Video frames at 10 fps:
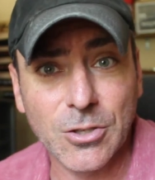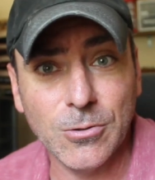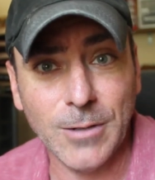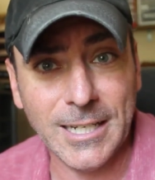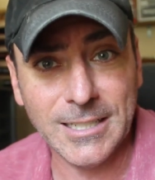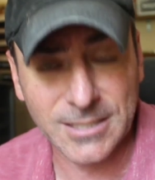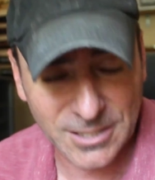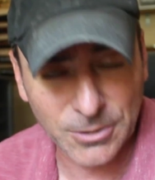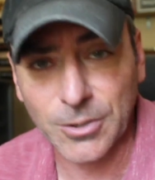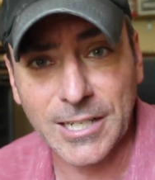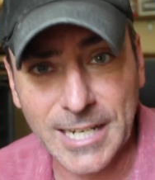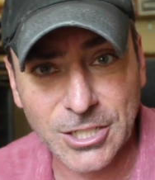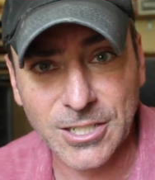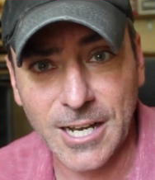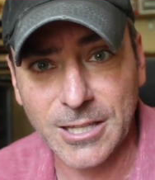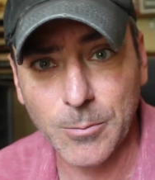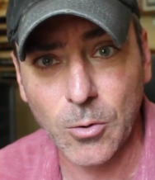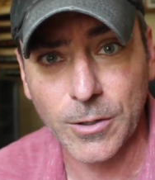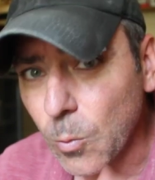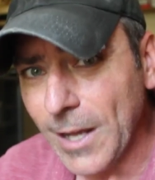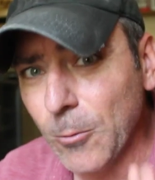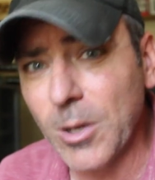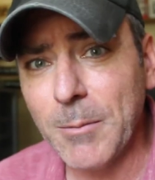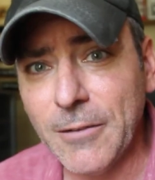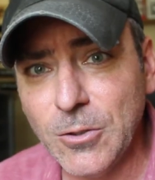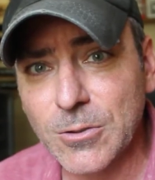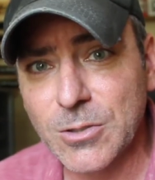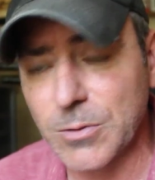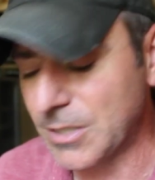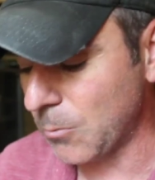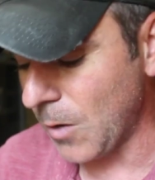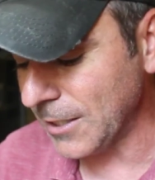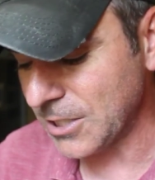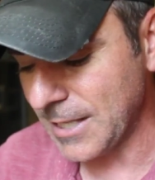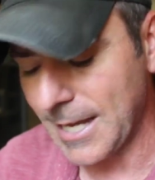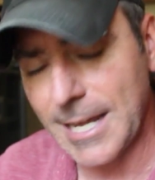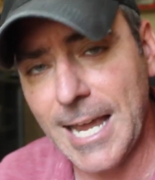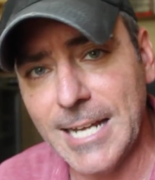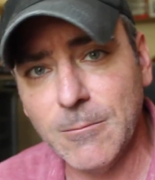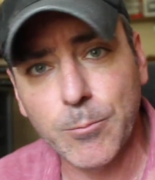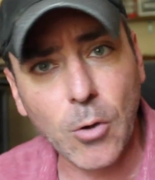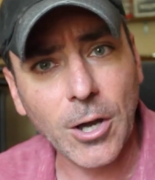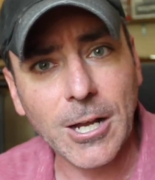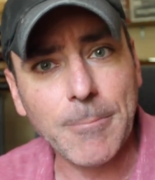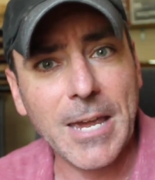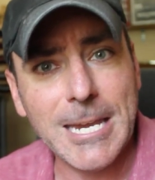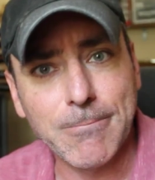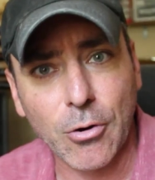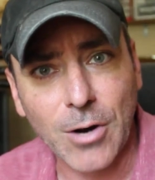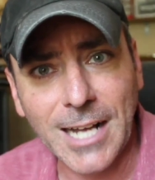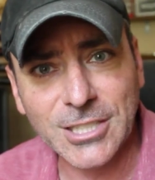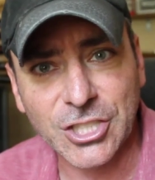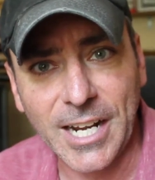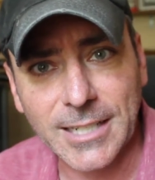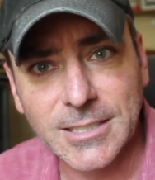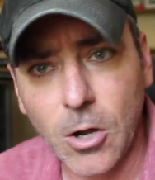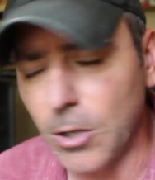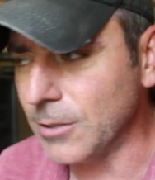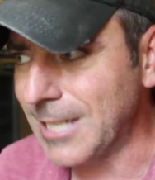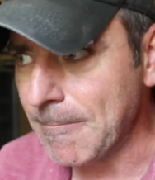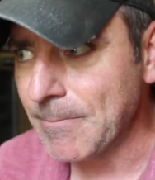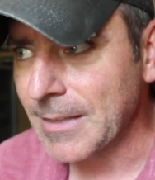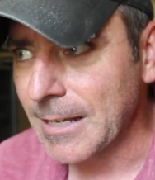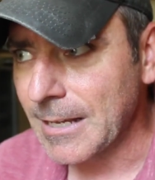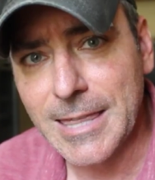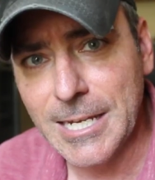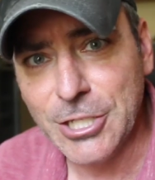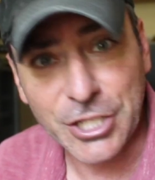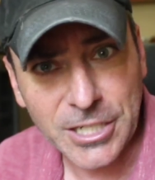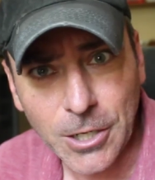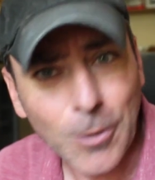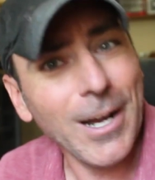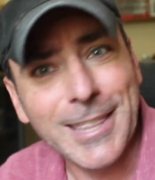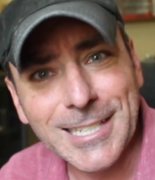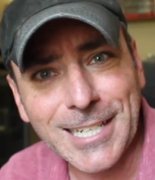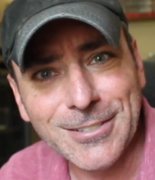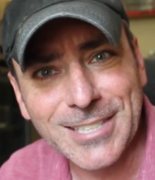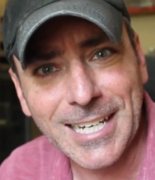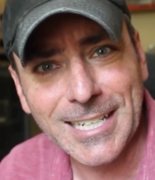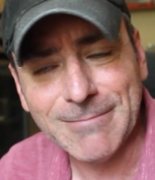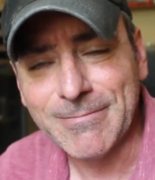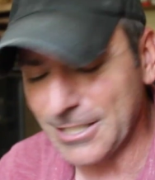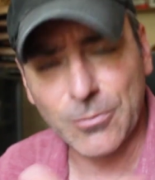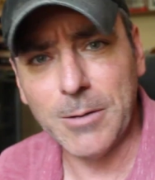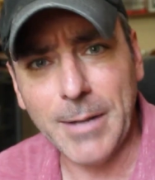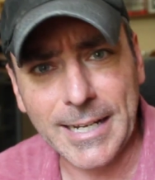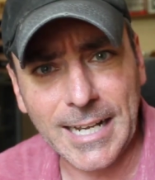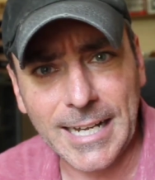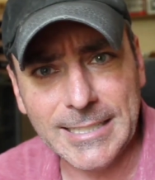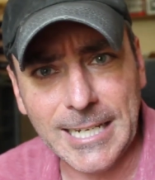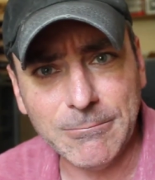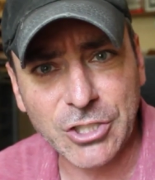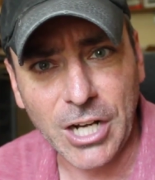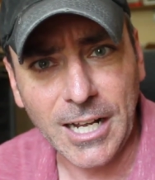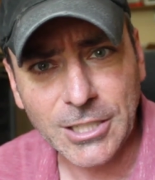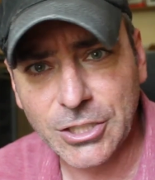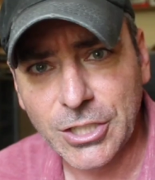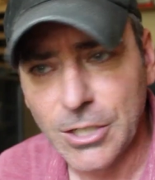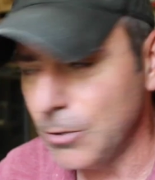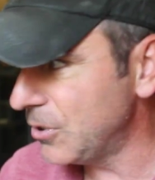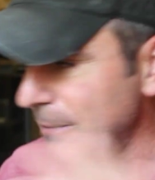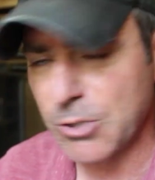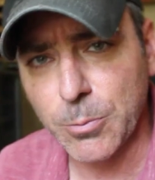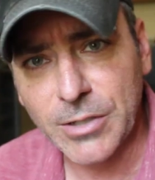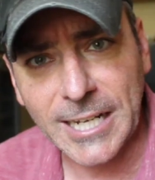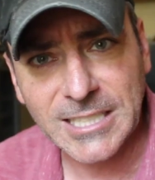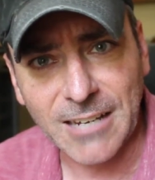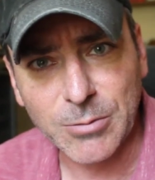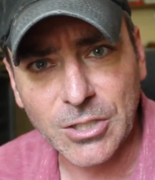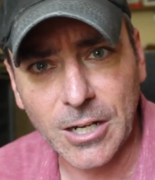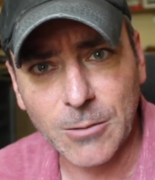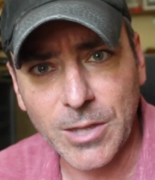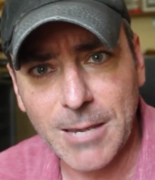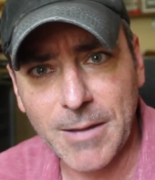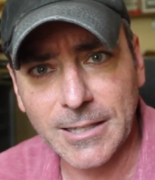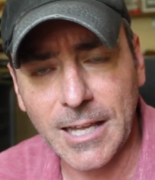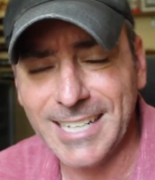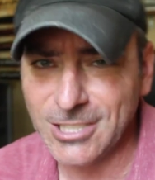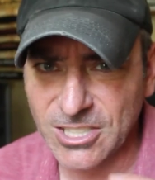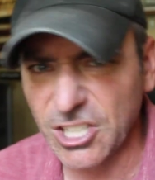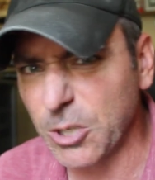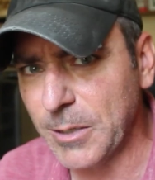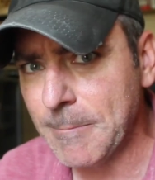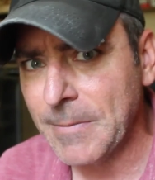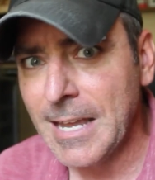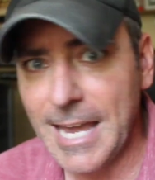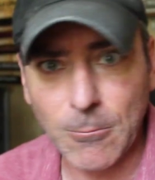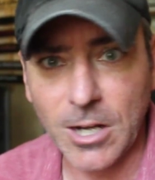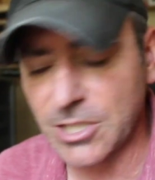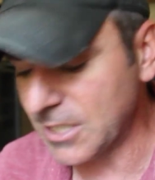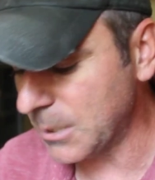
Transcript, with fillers: through a serial connection on the board. Well, one of my viewers was watching that and brought up a project called Thingino, I think is how you say it, and it's run by a guy named Josh, who seems super nice. I've been talking with him online just a little bit and watching